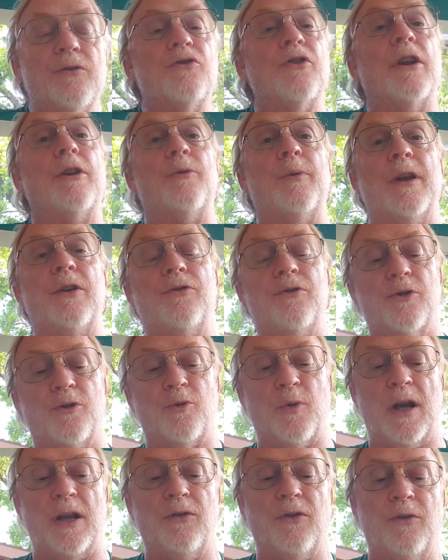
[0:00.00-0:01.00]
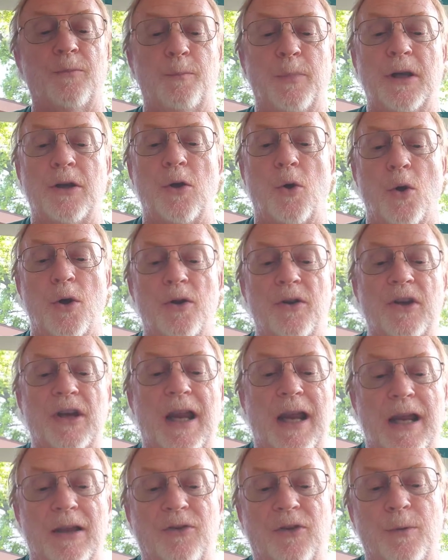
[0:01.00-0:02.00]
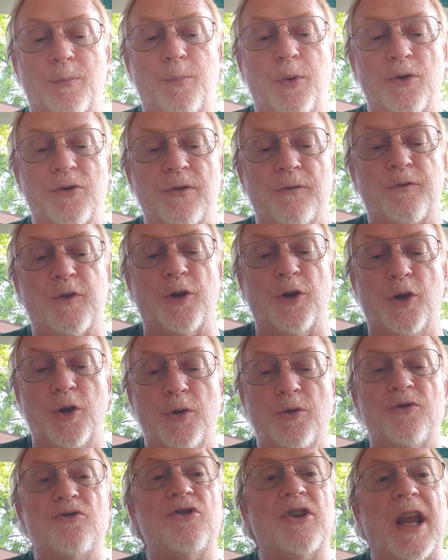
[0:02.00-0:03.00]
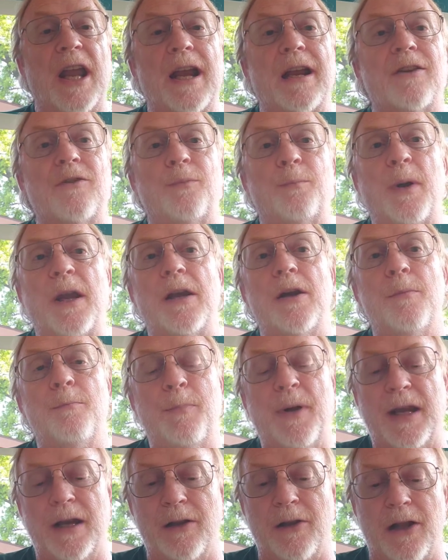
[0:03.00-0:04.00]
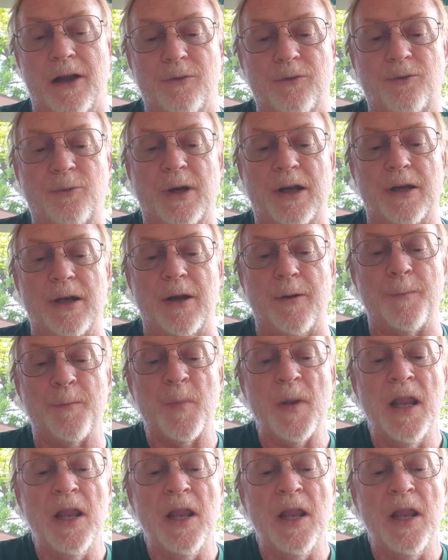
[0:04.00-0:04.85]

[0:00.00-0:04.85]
generational crisis, big oil and gas are pushing for huge taxpayer bailouts right now.